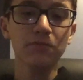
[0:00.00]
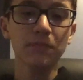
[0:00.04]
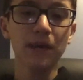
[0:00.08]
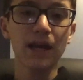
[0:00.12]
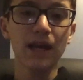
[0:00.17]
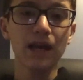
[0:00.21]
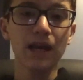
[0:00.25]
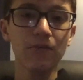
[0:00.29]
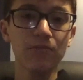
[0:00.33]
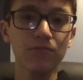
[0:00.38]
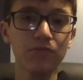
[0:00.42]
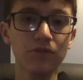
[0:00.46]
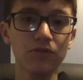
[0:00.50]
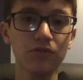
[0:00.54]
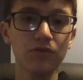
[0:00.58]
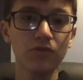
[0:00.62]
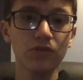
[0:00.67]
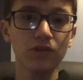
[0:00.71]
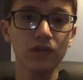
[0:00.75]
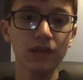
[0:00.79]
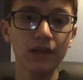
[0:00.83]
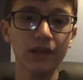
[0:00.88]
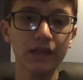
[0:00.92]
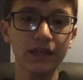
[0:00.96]
map
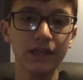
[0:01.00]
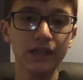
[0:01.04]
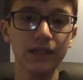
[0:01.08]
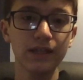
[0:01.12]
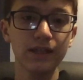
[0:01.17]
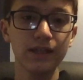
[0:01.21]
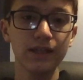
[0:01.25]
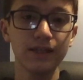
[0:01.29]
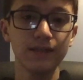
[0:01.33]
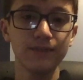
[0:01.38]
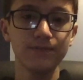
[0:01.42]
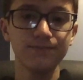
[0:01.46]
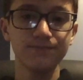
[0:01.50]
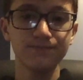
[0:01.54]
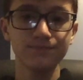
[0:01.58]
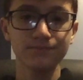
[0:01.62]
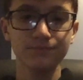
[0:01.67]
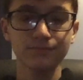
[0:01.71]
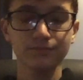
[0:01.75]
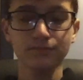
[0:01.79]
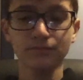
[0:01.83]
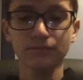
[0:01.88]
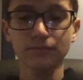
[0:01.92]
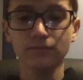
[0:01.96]
or like
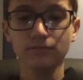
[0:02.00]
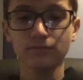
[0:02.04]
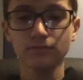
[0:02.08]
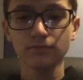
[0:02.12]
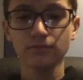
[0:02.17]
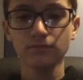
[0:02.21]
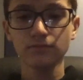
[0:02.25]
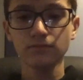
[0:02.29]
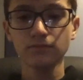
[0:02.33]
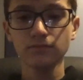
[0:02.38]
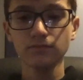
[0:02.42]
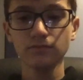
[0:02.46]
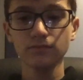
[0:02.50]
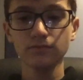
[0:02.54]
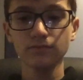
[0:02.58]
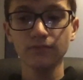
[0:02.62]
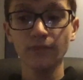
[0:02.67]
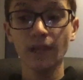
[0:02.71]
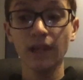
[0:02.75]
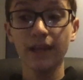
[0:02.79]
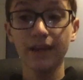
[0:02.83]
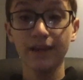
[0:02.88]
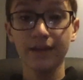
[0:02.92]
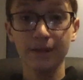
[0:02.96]

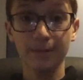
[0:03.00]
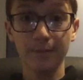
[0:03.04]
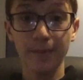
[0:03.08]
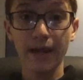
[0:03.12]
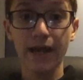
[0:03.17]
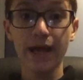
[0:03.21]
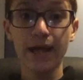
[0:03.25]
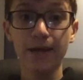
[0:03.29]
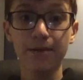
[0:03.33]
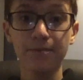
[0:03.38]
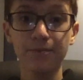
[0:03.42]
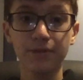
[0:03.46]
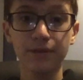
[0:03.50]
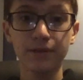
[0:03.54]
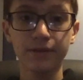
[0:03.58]
in a map.